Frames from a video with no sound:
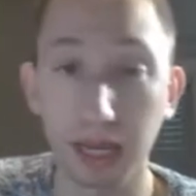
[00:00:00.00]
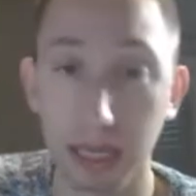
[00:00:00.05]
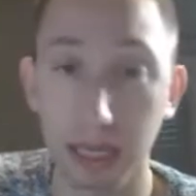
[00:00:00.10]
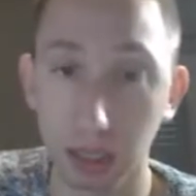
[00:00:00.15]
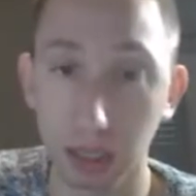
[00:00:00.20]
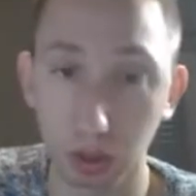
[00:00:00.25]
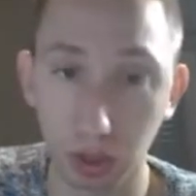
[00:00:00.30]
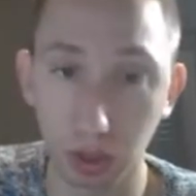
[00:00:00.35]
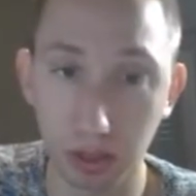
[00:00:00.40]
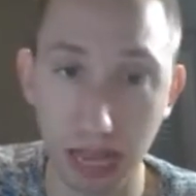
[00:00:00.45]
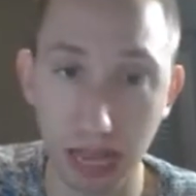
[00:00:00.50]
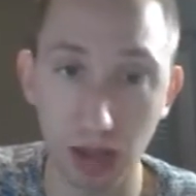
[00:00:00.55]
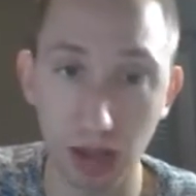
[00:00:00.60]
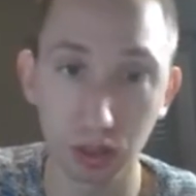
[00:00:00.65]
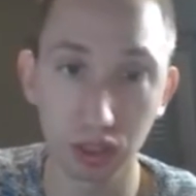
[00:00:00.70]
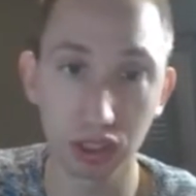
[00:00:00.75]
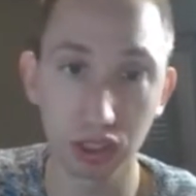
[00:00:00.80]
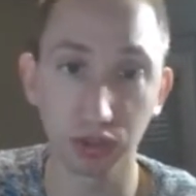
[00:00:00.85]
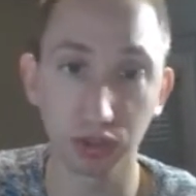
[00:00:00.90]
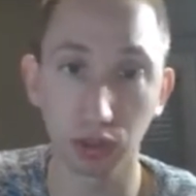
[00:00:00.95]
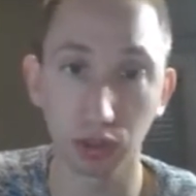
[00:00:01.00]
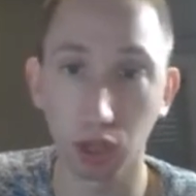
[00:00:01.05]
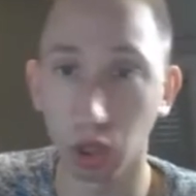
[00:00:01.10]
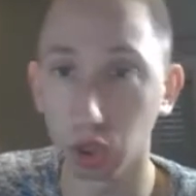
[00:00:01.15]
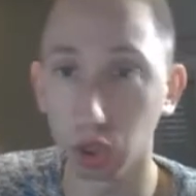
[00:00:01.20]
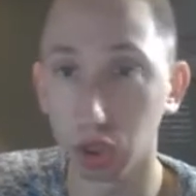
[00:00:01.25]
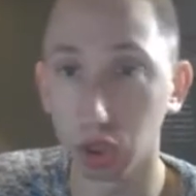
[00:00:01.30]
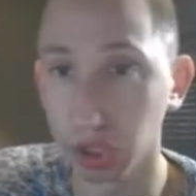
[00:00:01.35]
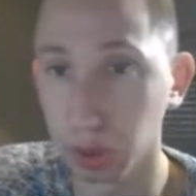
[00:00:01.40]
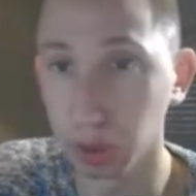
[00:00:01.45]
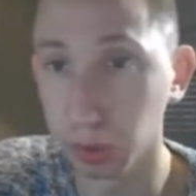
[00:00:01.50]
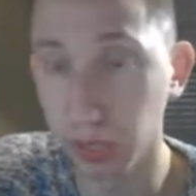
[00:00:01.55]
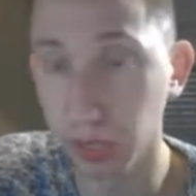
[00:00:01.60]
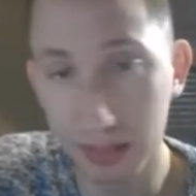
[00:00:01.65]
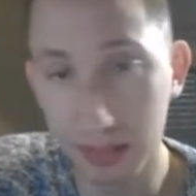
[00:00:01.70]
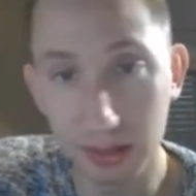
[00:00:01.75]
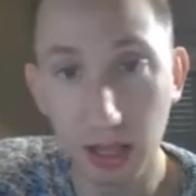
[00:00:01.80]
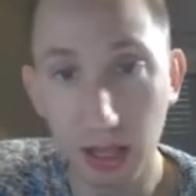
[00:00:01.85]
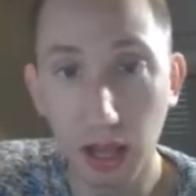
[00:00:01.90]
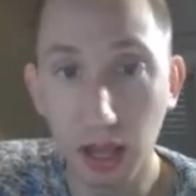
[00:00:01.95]
800,000s for larger
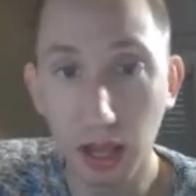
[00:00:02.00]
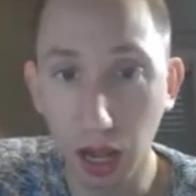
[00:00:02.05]
units.